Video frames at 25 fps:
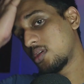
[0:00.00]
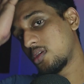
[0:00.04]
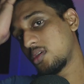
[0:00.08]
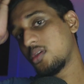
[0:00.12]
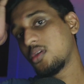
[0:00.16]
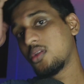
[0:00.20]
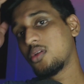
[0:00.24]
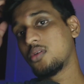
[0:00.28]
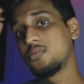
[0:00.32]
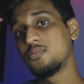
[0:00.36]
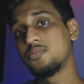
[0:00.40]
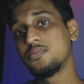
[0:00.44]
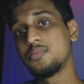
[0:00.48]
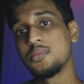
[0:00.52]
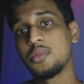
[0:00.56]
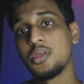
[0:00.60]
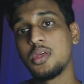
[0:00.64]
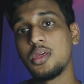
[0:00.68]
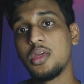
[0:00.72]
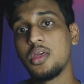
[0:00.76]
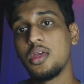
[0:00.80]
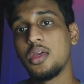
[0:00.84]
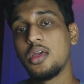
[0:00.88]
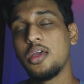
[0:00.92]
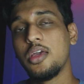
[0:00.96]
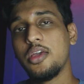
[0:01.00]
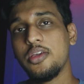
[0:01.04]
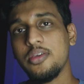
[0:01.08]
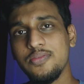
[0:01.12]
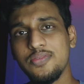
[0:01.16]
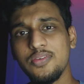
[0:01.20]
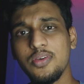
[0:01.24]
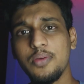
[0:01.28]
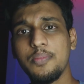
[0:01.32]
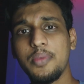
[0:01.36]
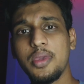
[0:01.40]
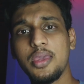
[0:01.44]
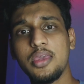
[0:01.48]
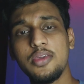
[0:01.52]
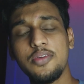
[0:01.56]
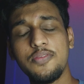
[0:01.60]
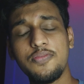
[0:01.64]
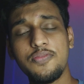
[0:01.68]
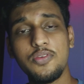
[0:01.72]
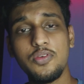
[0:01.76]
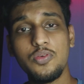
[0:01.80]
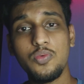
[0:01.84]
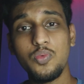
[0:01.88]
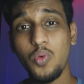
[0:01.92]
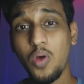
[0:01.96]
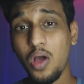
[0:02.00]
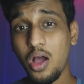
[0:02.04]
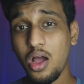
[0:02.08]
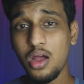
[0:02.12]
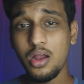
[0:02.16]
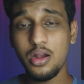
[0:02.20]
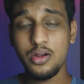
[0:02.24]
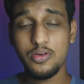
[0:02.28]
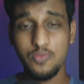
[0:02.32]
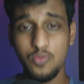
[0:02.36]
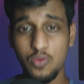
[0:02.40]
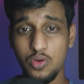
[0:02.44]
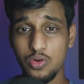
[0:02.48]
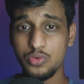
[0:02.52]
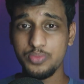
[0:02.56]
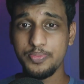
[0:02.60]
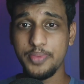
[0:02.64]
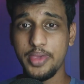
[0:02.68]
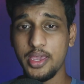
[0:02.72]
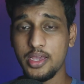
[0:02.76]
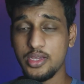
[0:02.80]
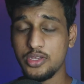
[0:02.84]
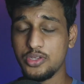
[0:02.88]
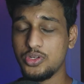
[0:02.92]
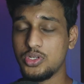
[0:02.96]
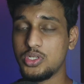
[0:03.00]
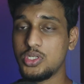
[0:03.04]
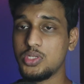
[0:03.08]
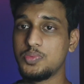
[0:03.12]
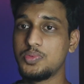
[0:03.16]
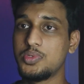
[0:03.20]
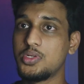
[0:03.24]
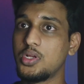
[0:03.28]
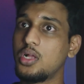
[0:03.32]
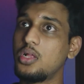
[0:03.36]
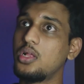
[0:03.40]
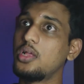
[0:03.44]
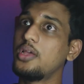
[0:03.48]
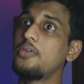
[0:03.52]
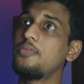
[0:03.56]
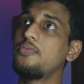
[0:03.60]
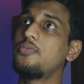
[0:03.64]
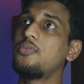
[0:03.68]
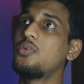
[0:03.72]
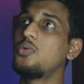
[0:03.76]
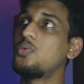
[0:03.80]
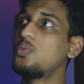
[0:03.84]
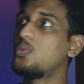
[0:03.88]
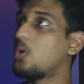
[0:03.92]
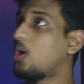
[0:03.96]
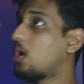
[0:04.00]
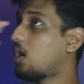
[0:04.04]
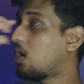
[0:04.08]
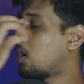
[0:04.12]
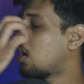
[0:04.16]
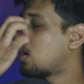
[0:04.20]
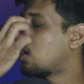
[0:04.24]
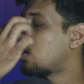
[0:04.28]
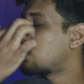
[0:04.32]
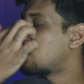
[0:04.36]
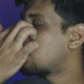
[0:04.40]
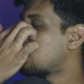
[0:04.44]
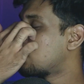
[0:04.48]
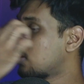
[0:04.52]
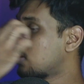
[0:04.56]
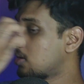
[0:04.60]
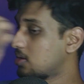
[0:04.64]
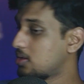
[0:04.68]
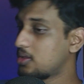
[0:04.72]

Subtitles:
you know if you are want to make a YouTube channel, if you are